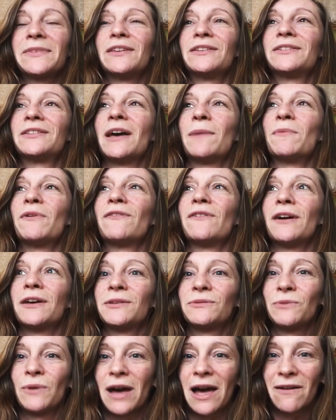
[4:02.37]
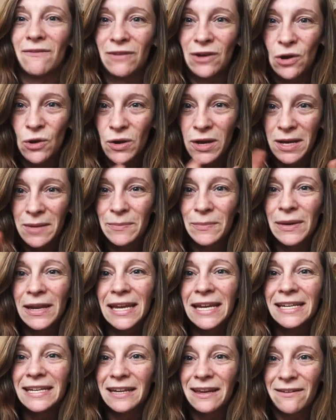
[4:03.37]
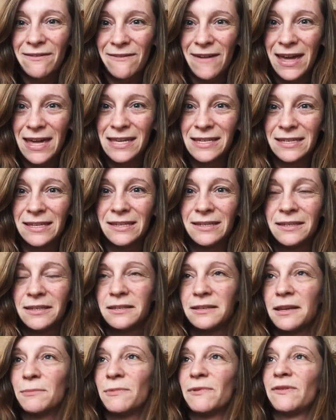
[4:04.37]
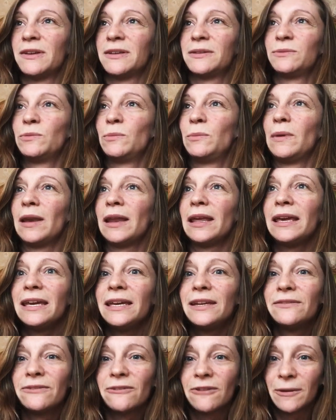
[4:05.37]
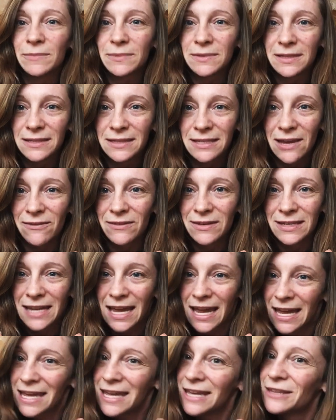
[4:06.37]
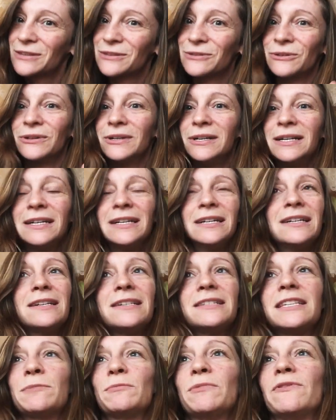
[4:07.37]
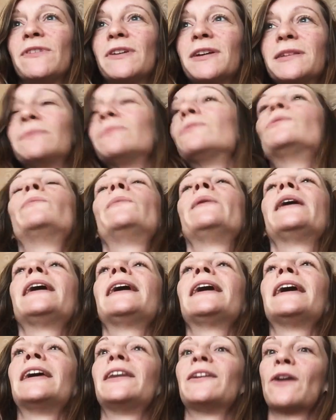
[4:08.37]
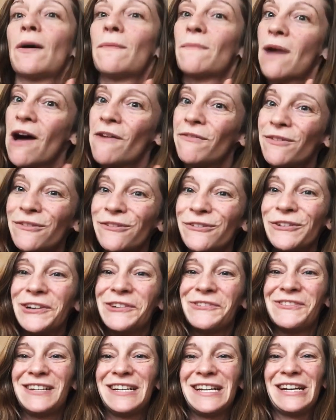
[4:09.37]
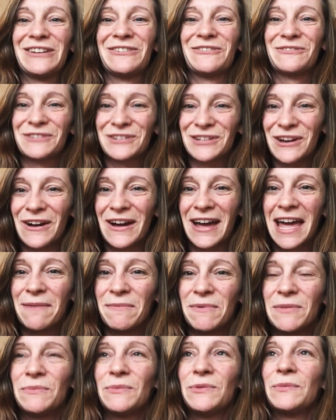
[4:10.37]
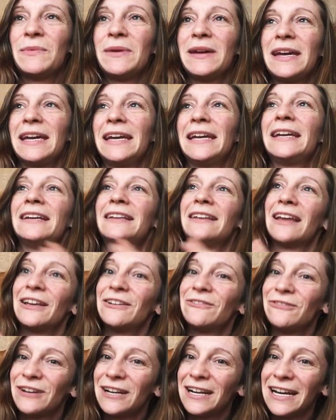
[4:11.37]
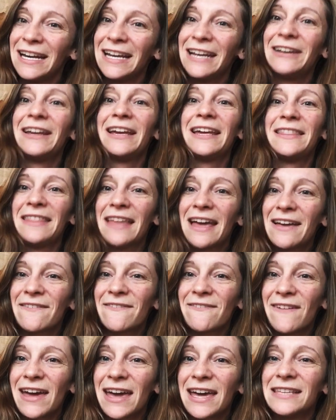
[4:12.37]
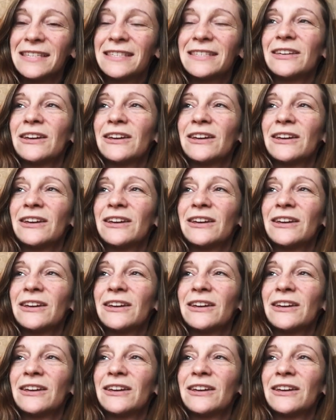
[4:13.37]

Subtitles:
Some of us will have longer bleeding phases, some of us will bleed for up to 7 days, or some of us will be in our mother for a really long time and will be like really in that phase.